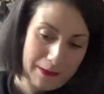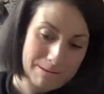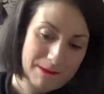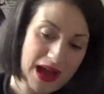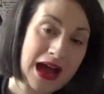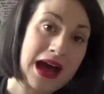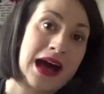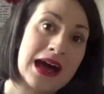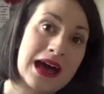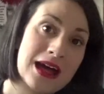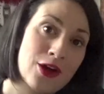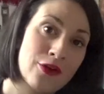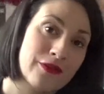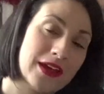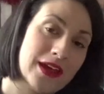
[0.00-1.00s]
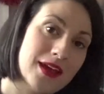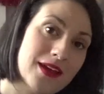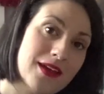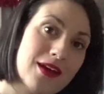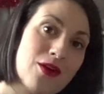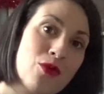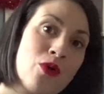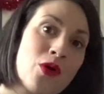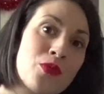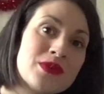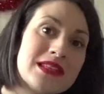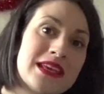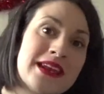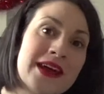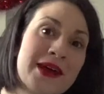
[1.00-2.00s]
part of it, what
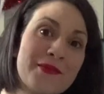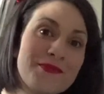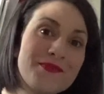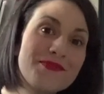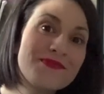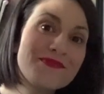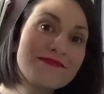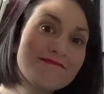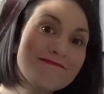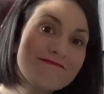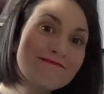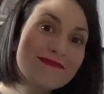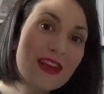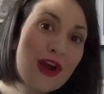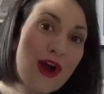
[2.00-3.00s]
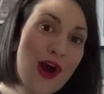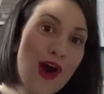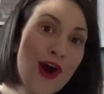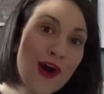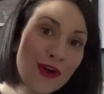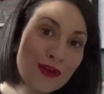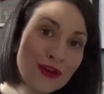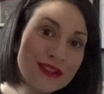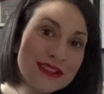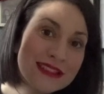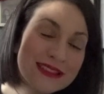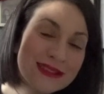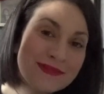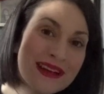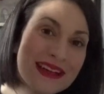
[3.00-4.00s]
was in it. All cross
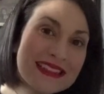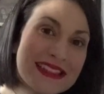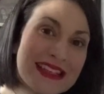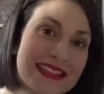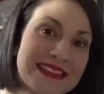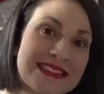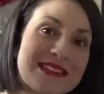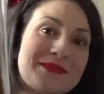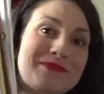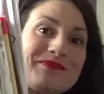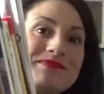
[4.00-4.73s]
stitching magazines.